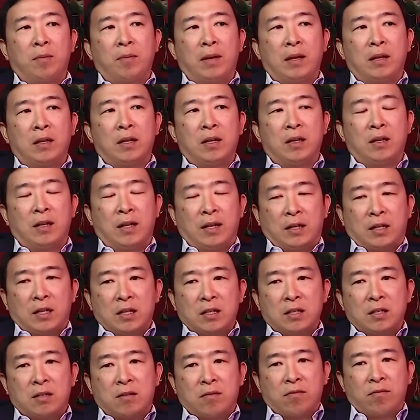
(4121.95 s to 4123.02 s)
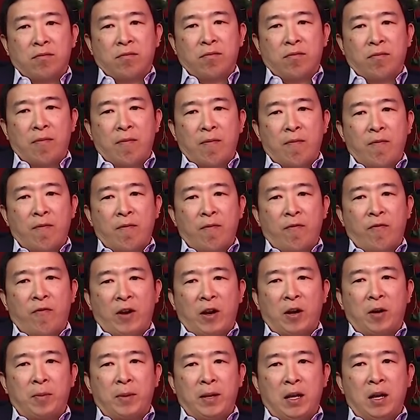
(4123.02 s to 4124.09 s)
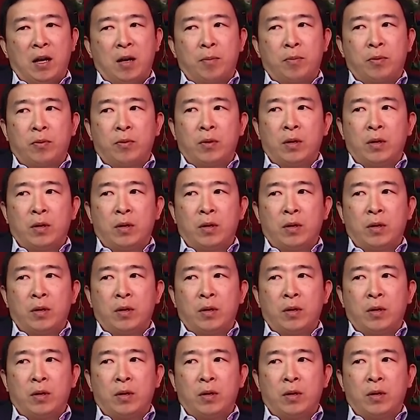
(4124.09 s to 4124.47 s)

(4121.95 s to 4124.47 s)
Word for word: that like does fire me up.